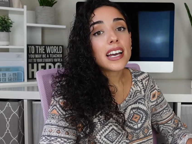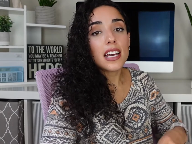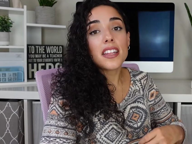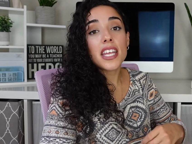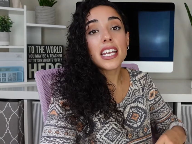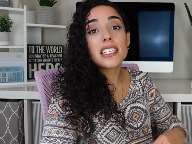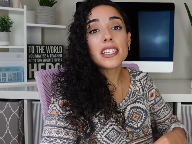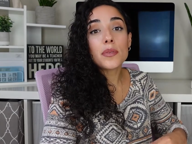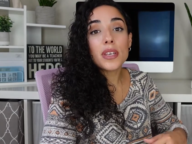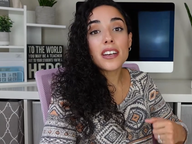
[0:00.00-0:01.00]
and that is
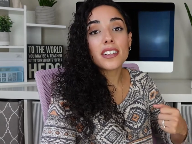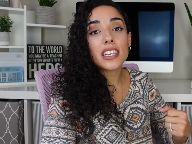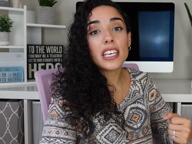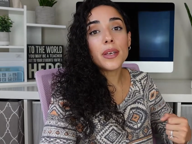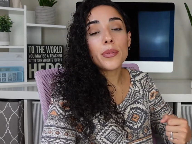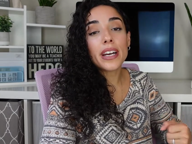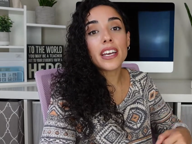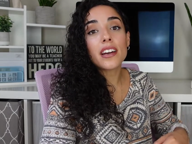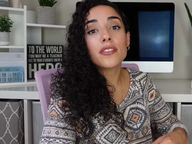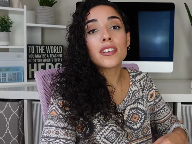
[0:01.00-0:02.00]
going to be a key
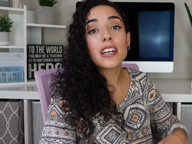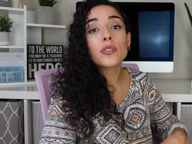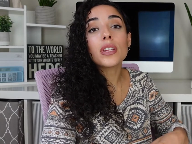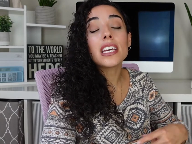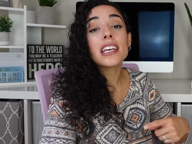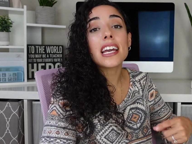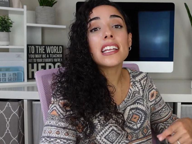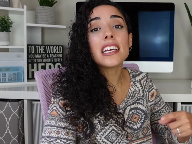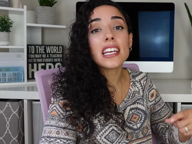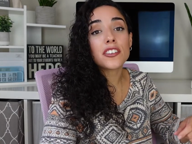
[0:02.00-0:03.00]
way of not only
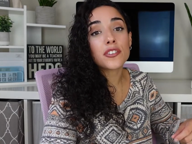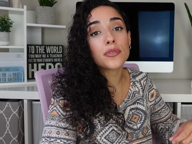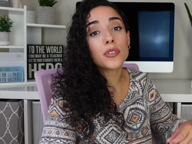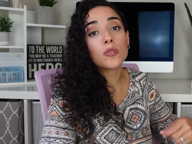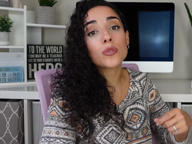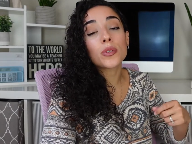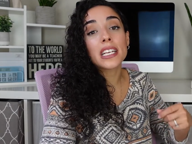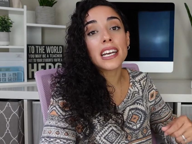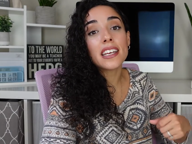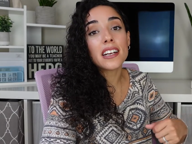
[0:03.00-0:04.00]
getting interviews or
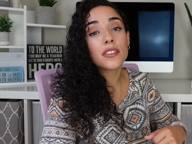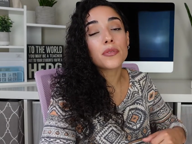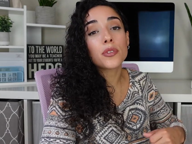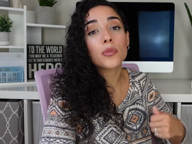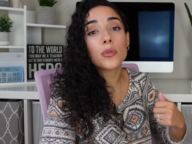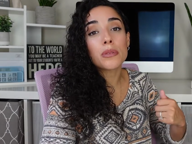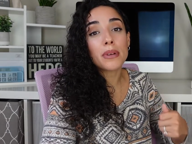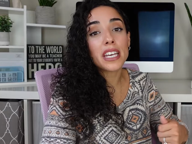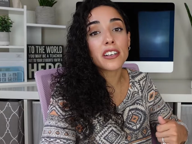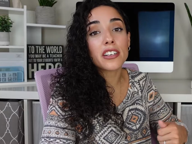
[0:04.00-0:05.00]
getting on the phone with
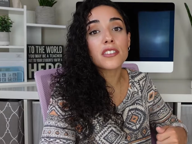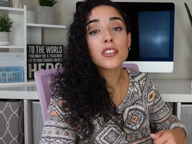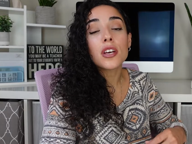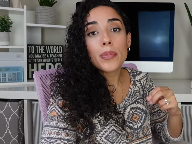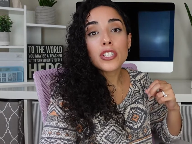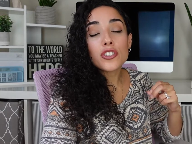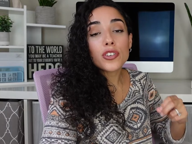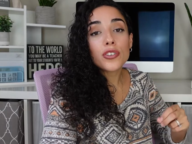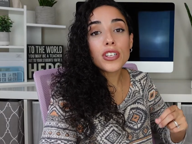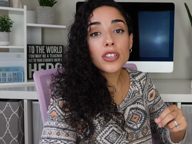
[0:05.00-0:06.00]
parents, but
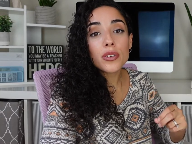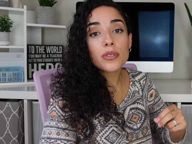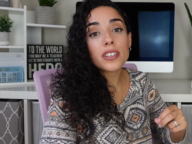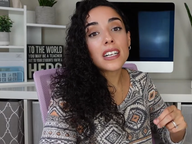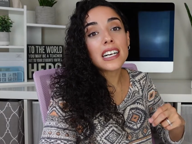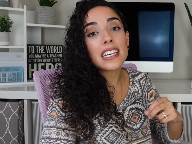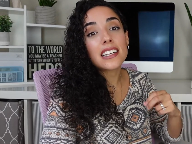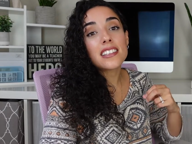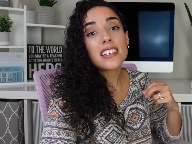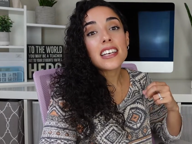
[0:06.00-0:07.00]
turning those
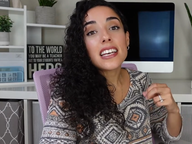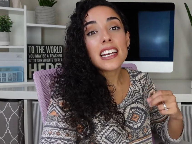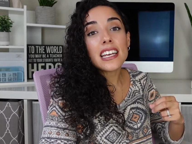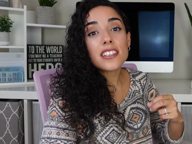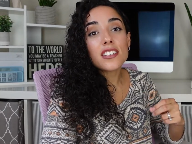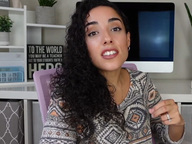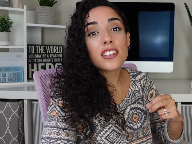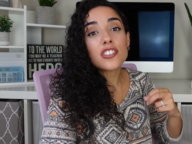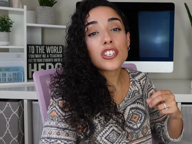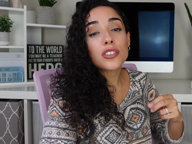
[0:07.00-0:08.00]
clients into the
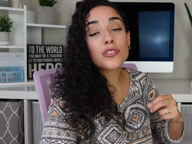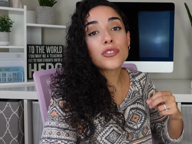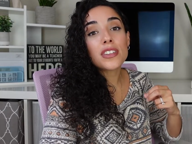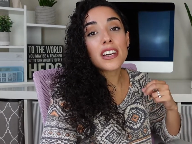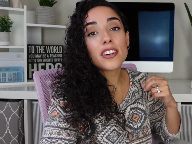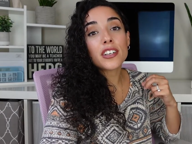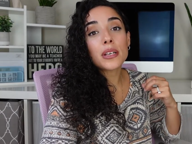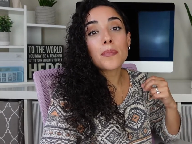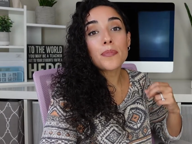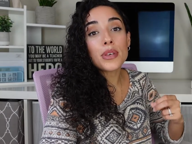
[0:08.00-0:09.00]
children that are going
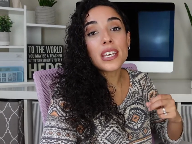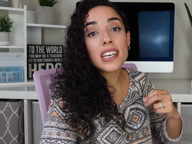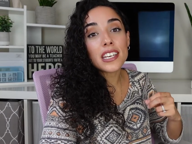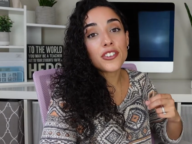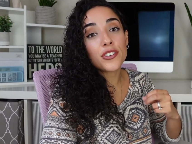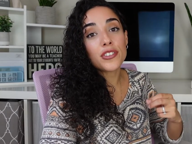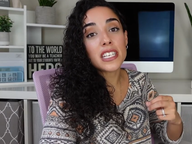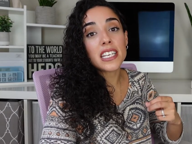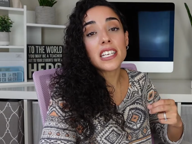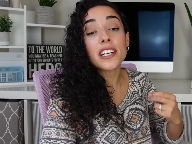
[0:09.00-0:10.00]
to be in your
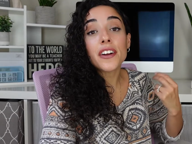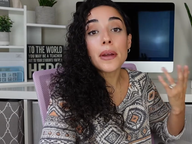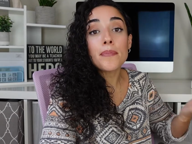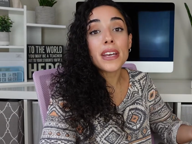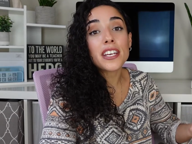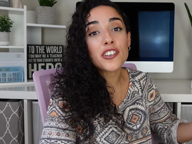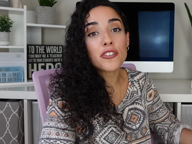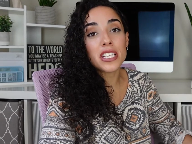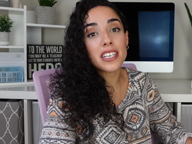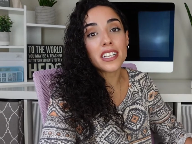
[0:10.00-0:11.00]
daycare and make your
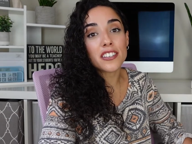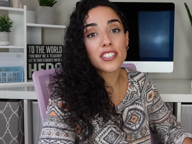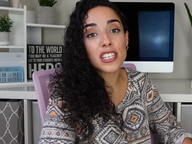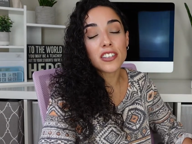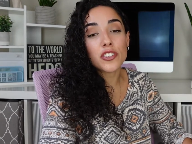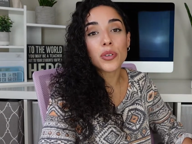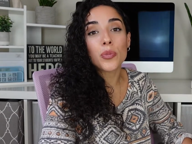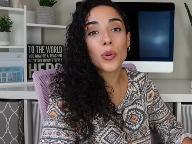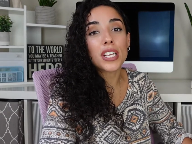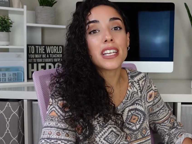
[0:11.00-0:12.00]
daycare center
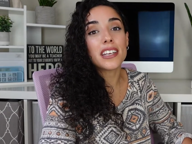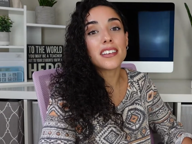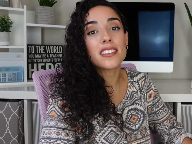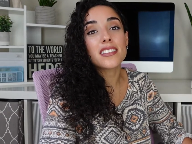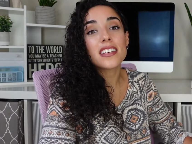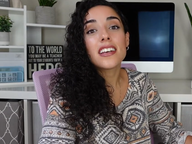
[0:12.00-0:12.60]
what it is.